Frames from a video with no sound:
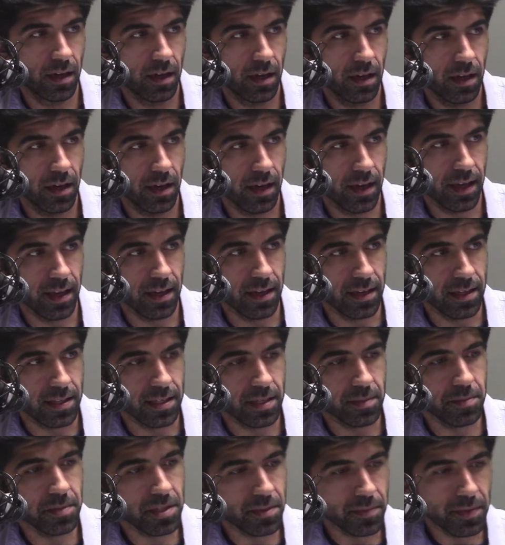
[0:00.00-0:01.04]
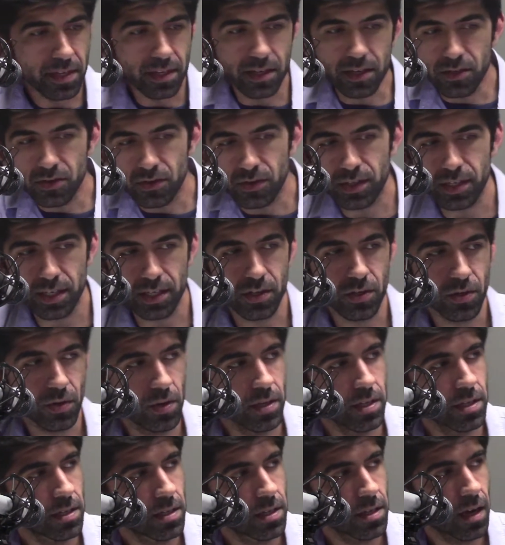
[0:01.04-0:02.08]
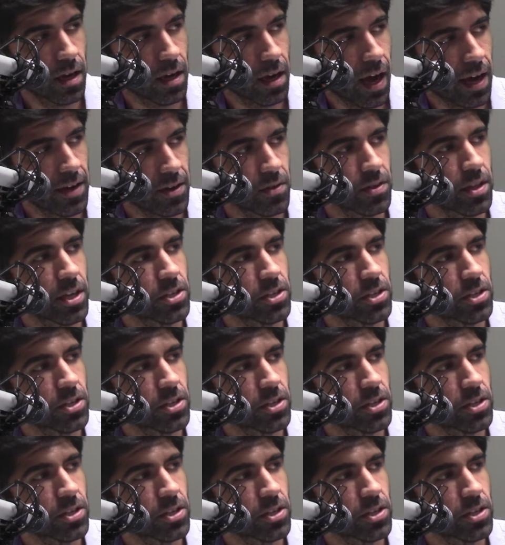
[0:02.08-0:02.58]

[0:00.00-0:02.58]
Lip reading: And it seems to be an interesting choice. I know they